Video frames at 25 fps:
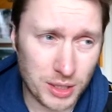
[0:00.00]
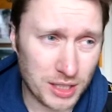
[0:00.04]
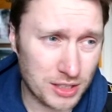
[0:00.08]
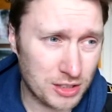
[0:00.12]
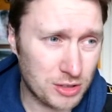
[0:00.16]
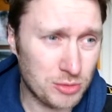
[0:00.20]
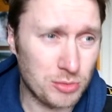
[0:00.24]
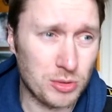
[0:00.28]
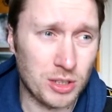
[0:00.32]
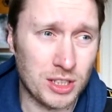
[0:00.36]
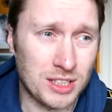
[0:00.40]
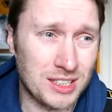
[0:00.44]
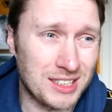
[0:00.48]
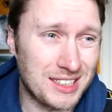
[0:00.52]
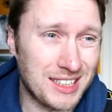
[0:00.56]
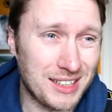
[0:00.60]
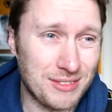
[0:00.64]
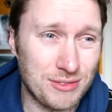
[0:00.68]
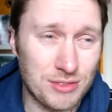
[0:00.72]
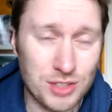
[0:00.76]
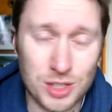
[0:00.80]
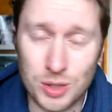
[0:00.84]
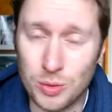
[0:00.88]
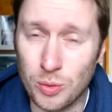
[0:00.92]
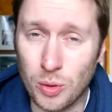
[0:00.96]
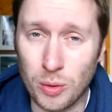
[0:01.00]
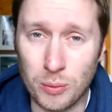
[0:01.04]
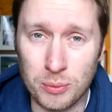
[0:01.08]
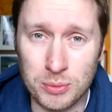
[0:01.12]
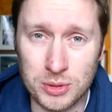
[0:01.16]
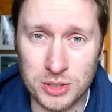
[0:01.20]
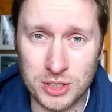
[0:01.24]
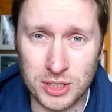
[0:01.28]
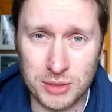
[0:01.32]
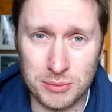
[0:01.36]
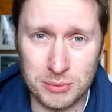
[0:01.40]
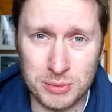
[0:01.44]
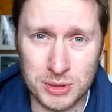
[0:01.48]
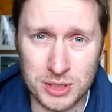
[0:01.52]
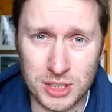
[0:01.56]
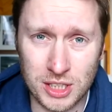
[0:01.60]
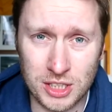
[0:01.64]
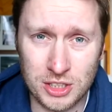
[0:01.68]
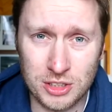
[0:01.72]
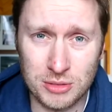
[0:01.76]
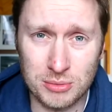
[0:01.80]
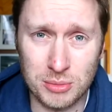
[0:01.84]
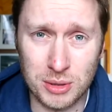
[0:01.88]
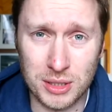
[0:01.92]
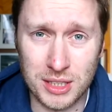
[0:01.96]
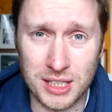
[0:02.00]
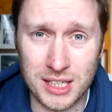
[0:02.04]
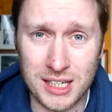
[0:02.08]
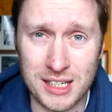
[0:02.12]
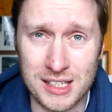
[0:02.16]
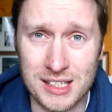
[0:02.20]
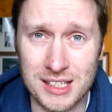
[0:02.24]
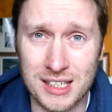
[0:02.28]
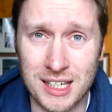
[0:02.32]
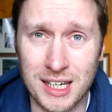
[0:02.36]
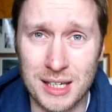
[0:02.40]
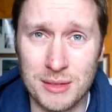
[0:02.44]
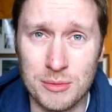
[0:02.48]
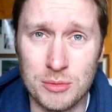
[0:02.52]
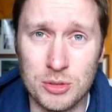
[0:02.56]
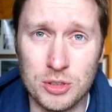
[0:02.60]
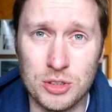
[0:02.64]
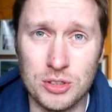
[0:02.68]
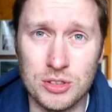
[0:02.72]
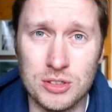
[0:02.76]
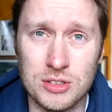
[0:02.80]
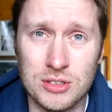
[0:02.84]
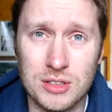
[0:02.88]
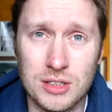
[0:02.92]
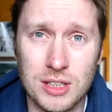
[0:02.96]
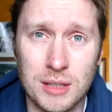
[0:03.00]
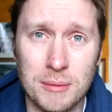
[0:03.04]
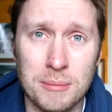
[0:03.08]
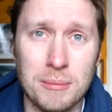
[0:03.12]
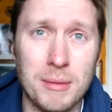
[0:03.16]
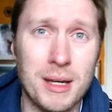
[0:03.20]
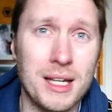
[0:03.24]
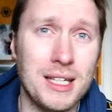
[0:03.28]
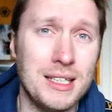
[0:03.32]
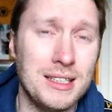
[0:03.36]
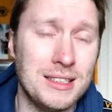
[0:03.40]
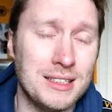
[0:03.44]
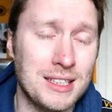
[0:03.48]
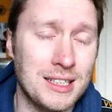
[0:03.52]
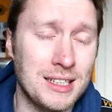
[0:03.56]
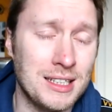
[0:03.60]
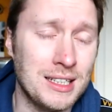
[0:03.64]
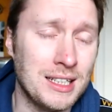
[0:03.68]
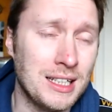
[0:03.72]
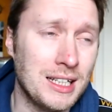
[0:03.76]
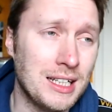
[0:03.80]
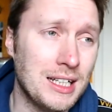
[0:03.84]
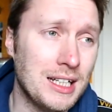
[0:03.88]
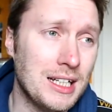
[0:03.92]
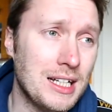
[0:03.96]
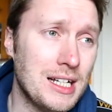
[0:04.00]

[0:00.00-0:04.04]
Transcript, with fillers: We had something like seventy-one percent possession by the end of the game, which is amazing.